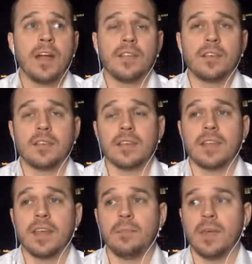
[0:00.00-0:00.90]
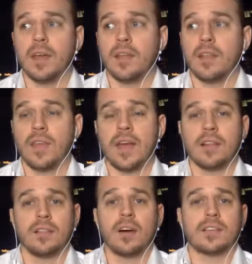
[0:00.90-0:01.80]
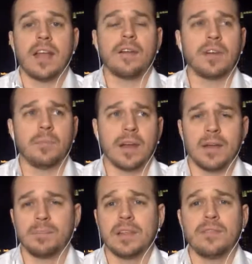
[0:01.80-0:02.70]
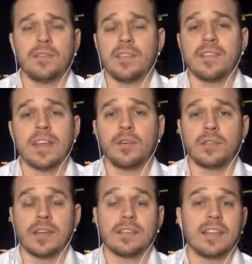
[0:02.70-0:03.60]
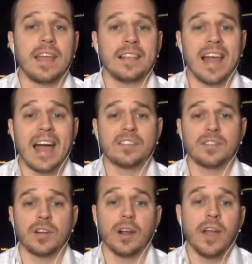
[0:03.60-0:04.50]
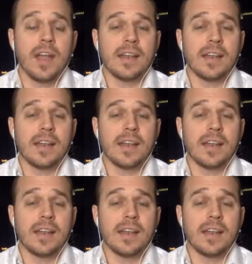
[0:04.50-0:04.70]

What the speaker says: This is a team that lost to everybody. I believe even San Jose State last year.